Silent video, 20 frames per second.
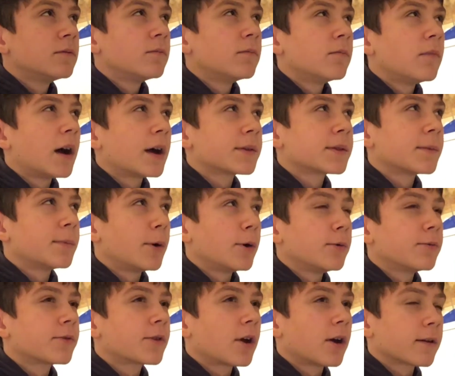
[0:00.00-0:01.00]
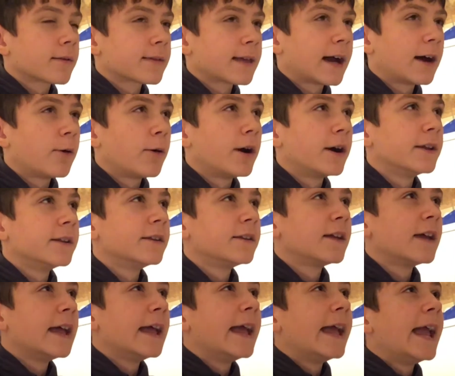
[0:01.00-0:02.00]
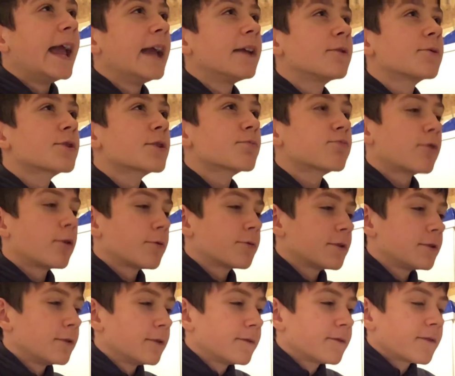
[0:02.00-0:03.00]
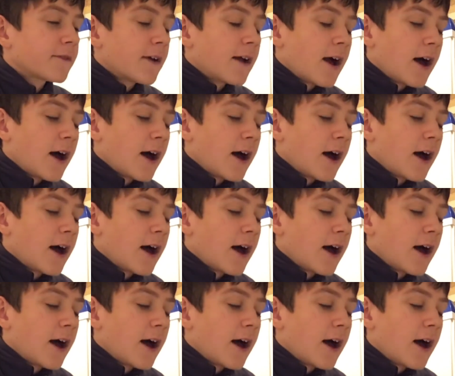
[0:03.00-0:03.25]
I suppose, cut out, and it's just a process of,